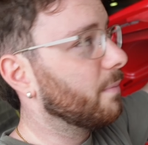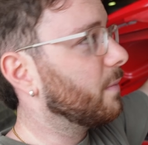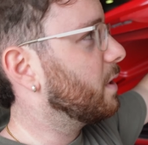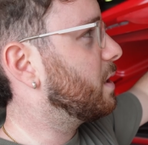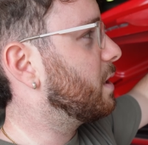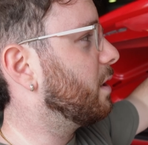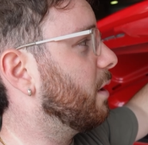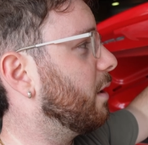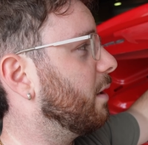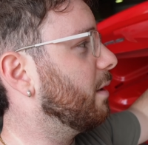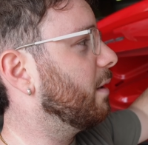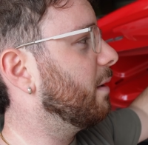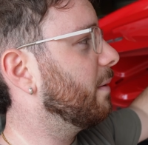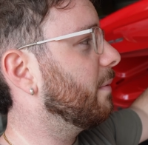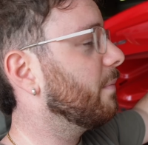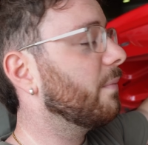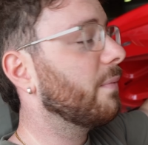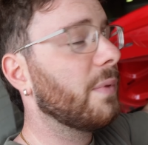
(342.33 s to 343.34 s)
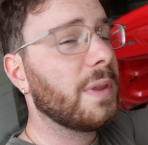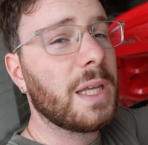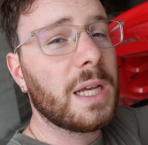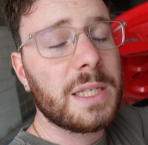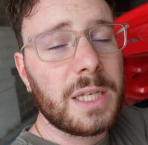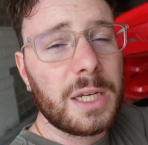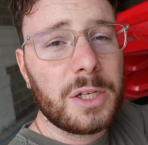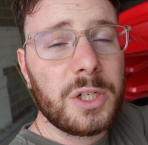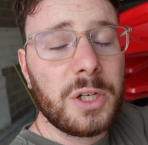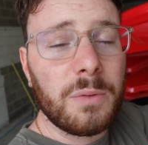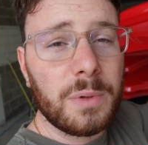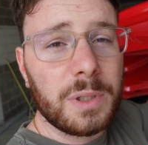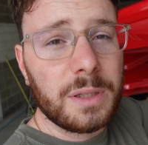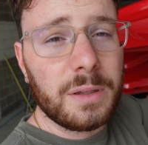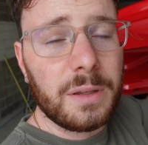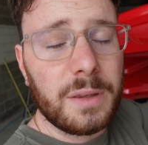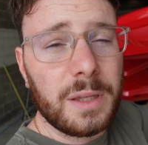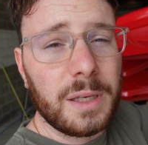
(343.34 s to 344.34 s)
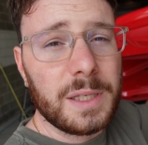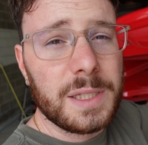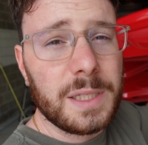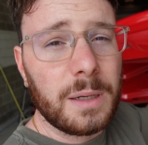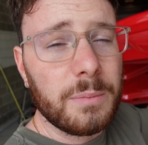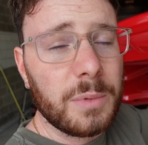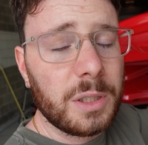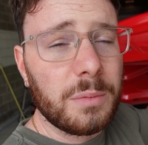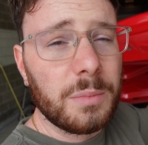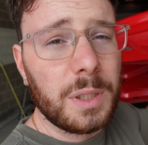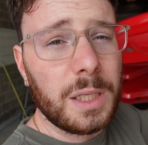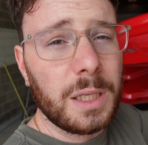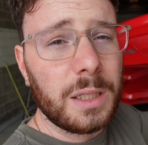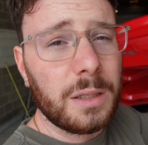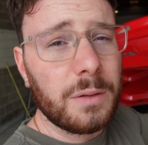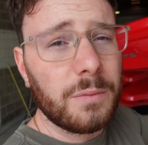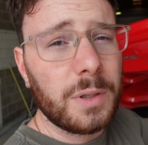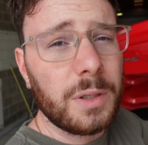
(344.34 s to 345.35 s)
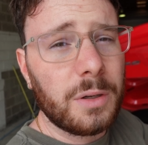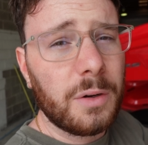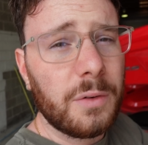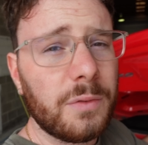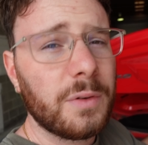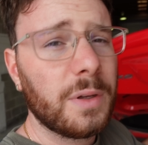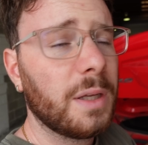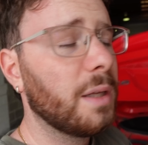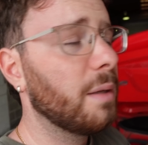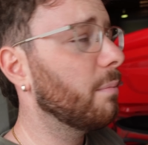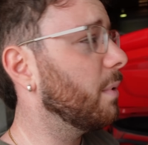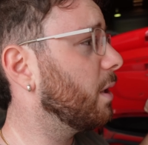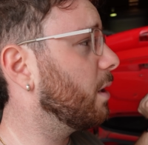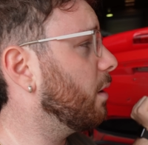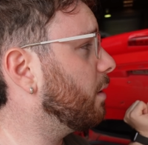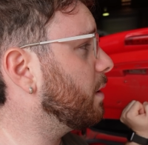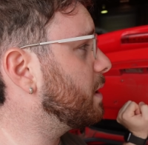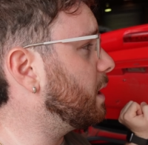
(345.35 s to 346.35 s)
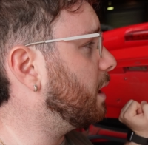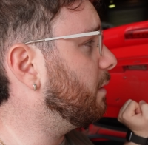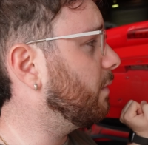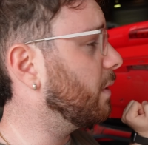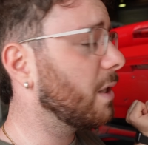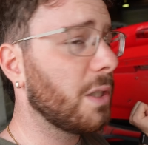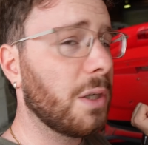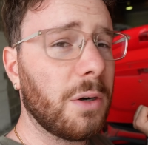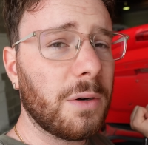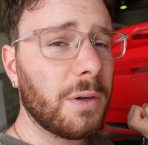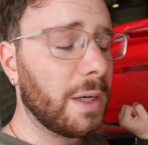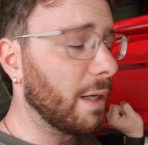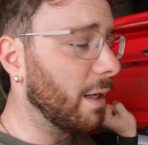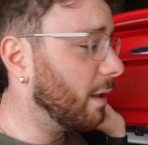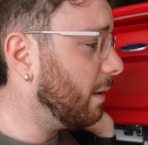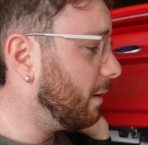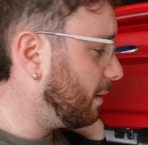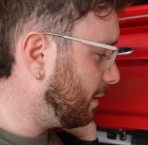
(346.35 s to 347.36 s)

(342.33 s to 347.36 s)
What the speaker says: So that's actually one of the things I'm going to be getting rid of, because in Victoria,